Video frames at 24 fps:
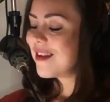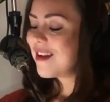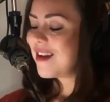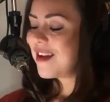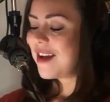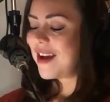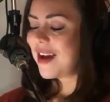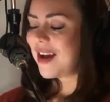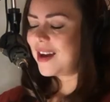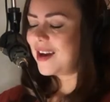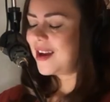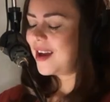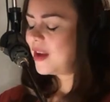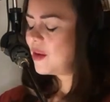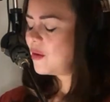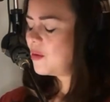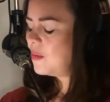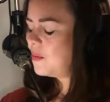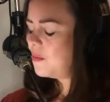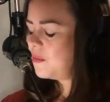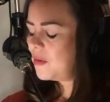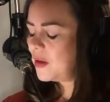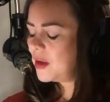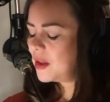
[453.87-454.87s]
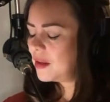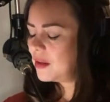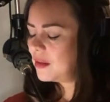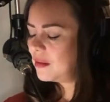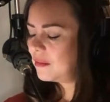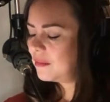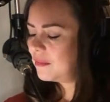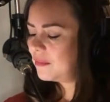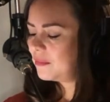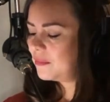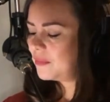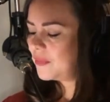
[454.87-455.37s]
And I could feel
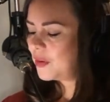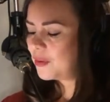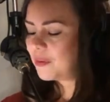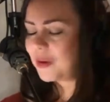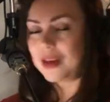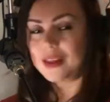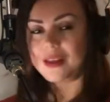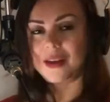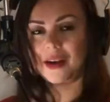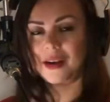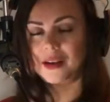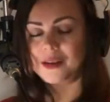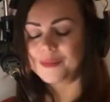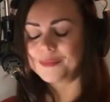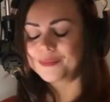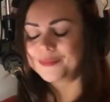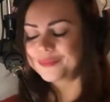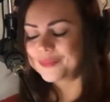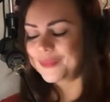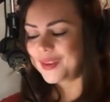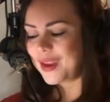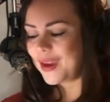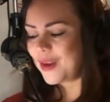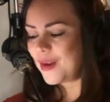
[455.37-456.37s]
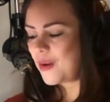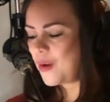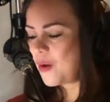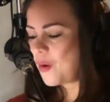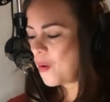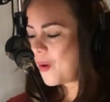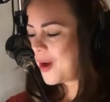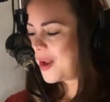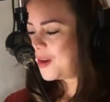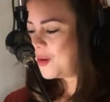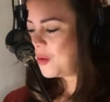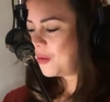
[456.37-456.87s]
right there how
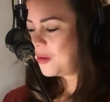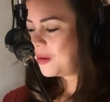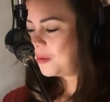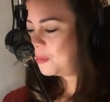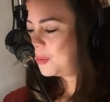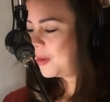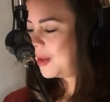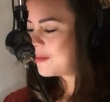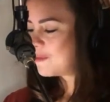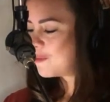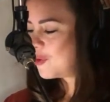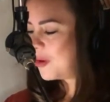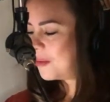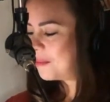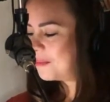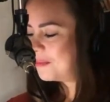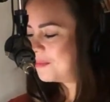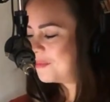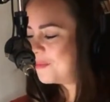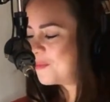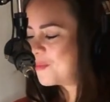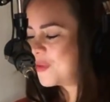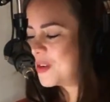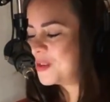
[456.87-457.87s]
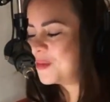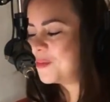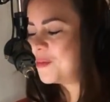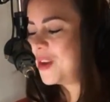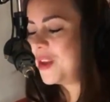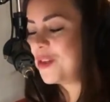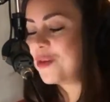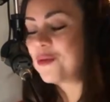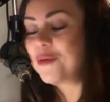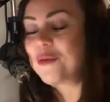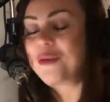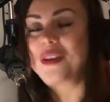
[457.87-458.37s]
another breadcrumb was
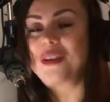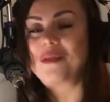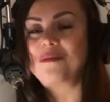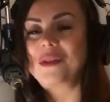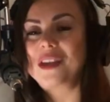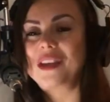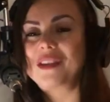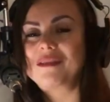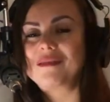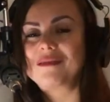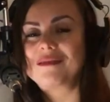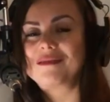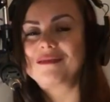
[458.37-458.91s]
being thrown at me.